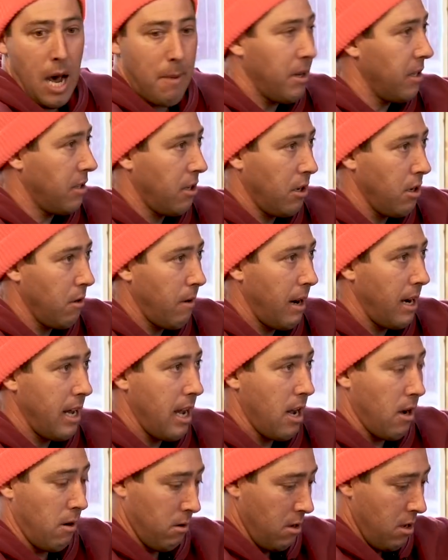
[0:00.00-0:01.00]
I'm going to tell you right
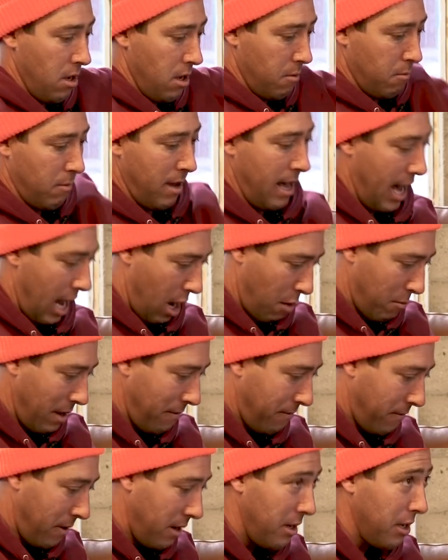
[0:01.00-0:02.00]
now how
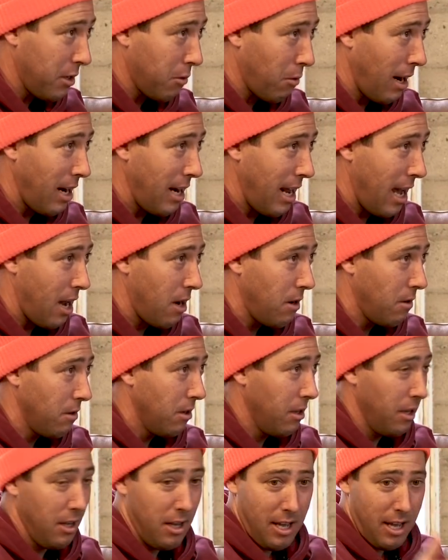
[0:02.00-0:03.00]
my fund is right
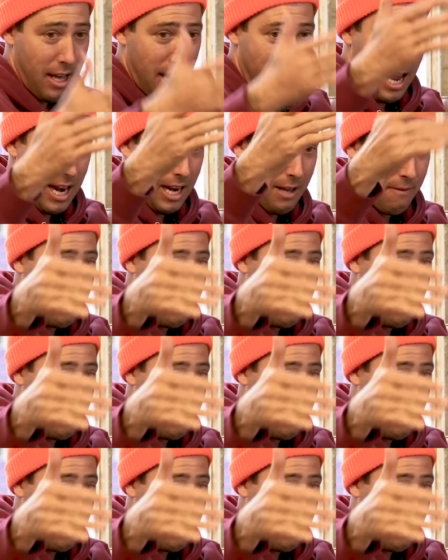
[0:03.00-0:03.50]
now, and